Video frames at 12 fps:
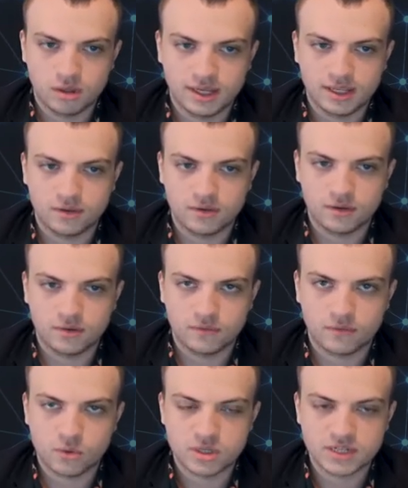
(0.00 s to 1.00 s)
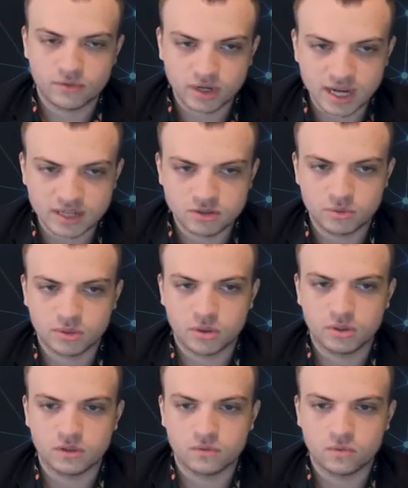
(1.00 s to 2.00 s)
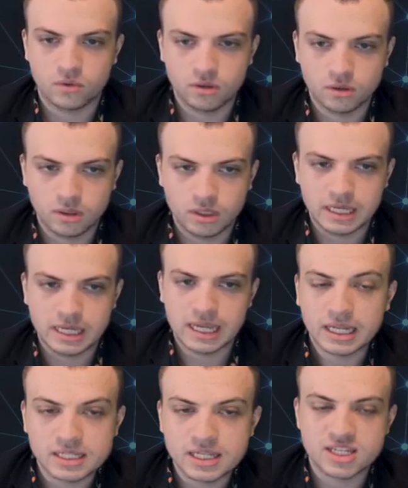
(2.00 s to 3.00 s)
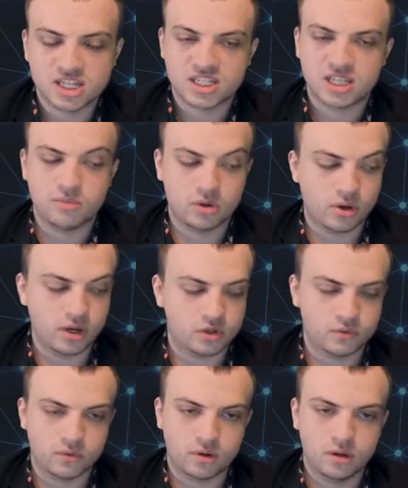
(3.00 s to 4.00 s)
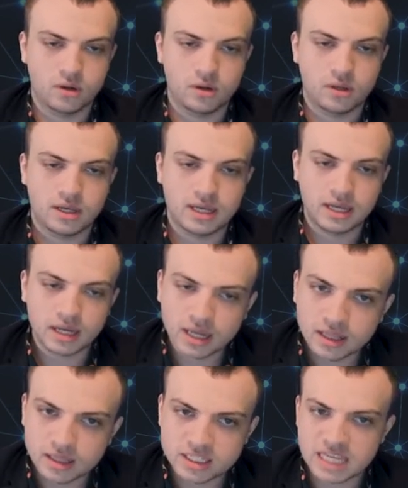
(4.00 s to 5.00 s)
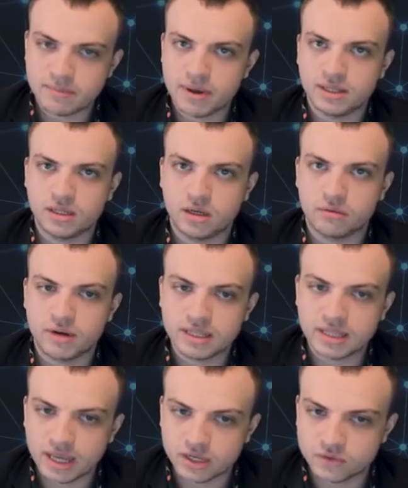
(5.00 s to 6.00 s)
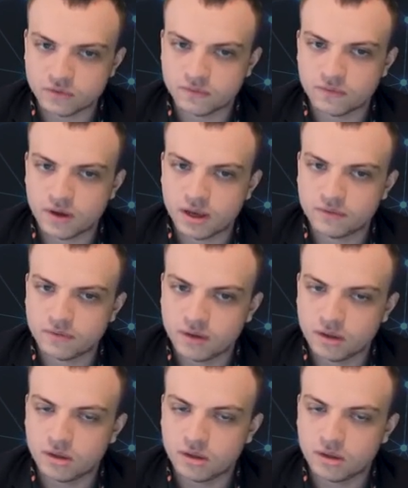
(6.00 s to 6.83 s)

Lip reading: And of course, after castles, we go e4 and d6, and then we go h4. And again, the same idea, right? h5,